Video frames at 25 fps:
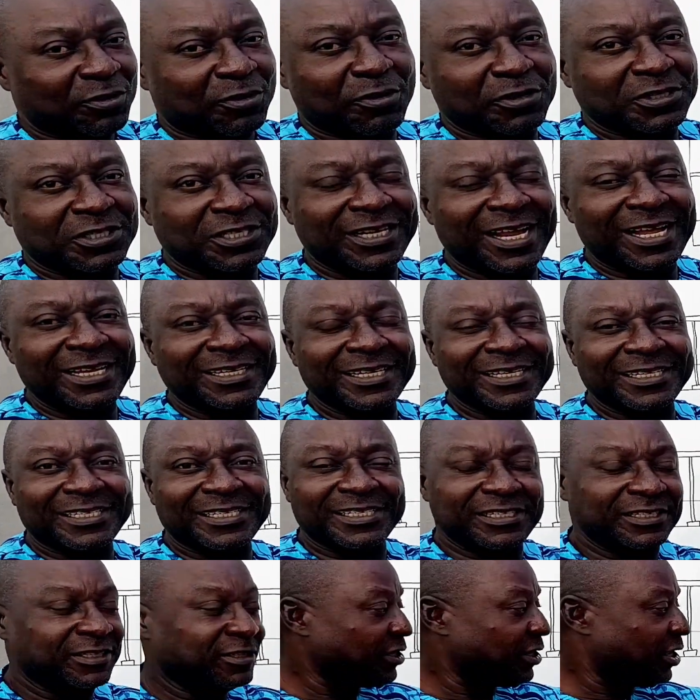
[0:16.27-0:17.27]
consider
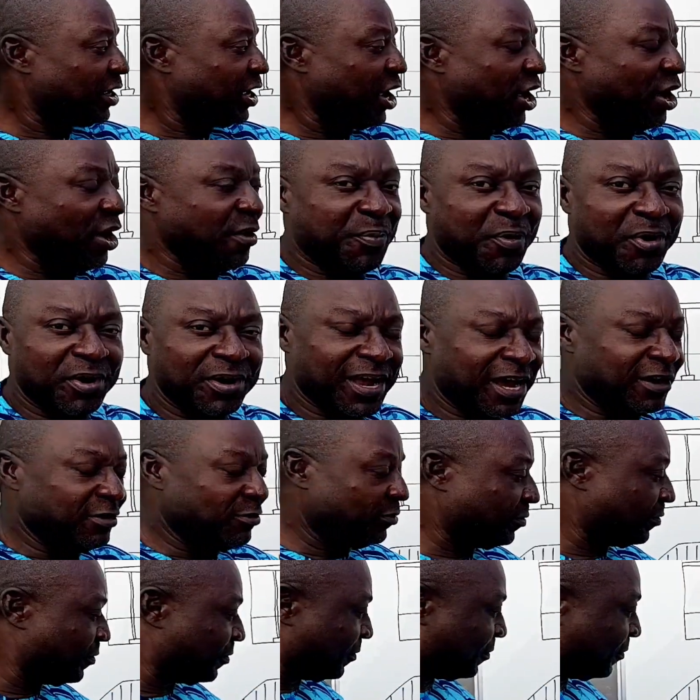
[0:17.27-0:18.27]
this a bungalow,